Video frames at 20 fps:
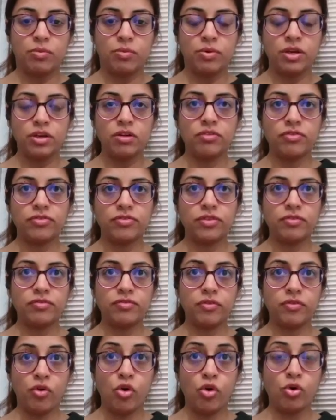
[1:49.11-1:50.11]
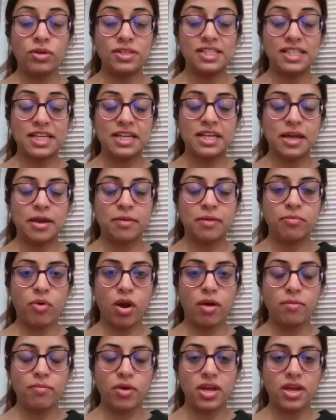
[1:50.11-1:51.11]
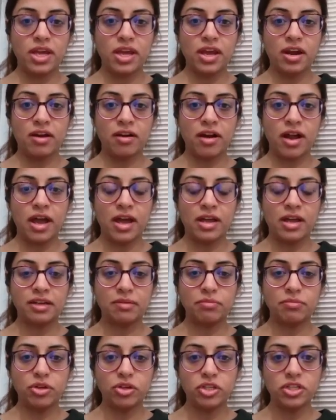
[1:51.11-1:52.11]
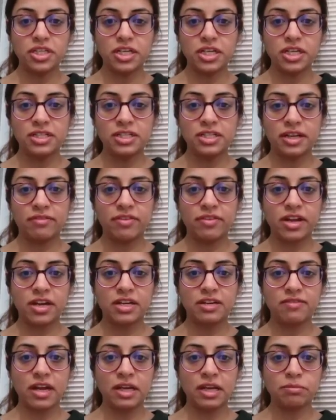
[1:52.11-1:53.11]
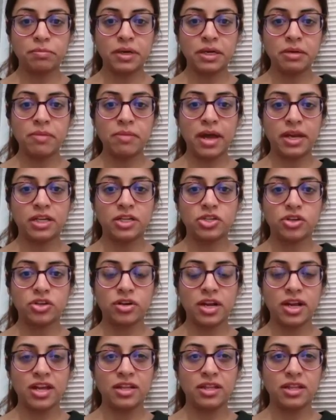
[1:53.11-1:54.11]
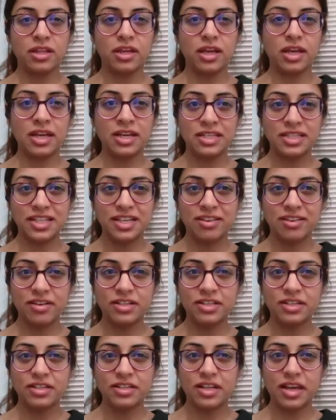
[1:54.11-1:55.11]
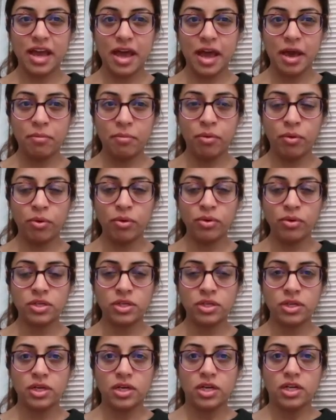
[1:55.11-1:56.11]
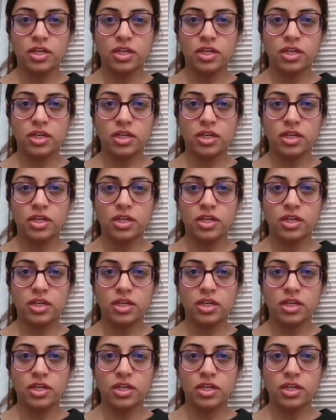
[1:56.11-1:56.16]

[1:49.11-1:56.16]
one of the four senior primary care and community delivery and development manager in the Integrated Care Board.